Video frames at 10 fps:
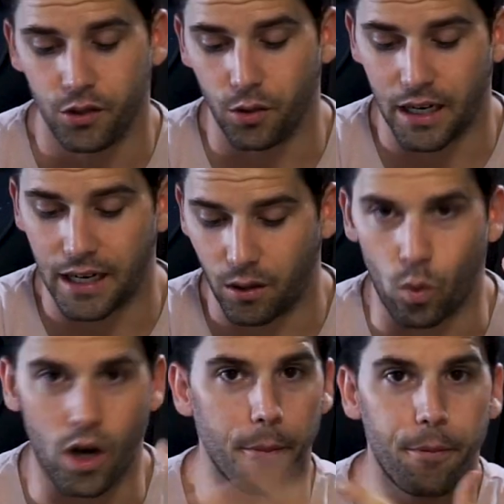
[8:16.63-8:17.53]
You got
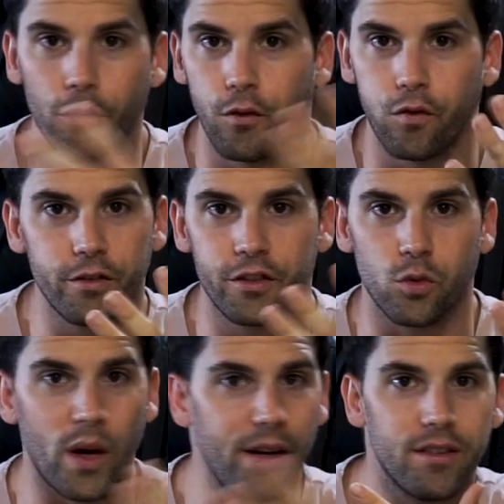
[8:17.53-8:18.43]
waterproof,
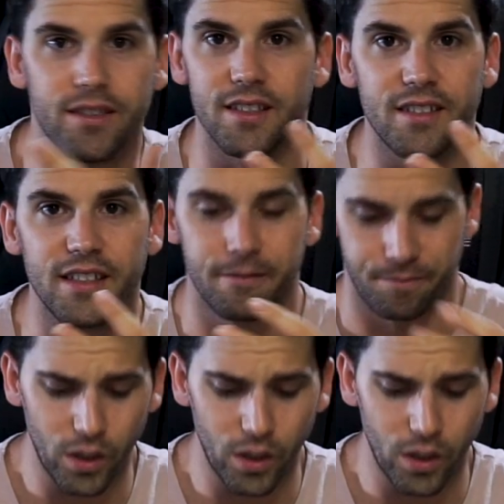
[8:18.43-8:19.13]
sweat resistant.